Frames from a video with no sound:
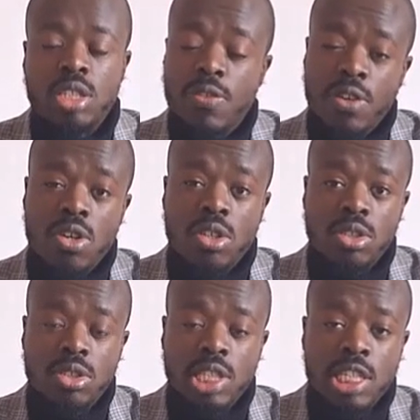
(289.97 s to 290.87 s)
if it costs you
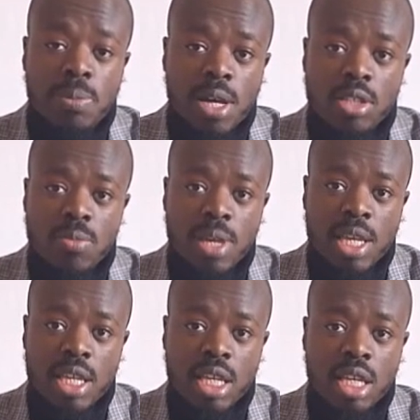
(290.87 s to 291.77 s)
£6 to
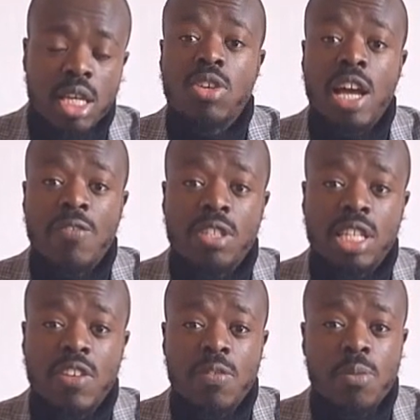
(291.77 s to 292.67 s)
make it, you have to
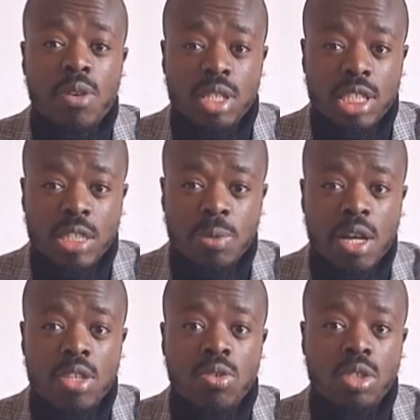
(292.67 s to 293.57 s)
sell it for more than
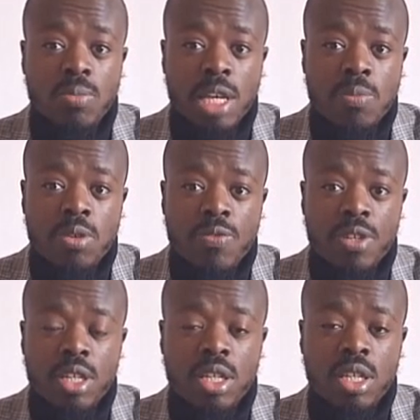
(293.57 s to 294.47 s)
£6 in order to make a profit,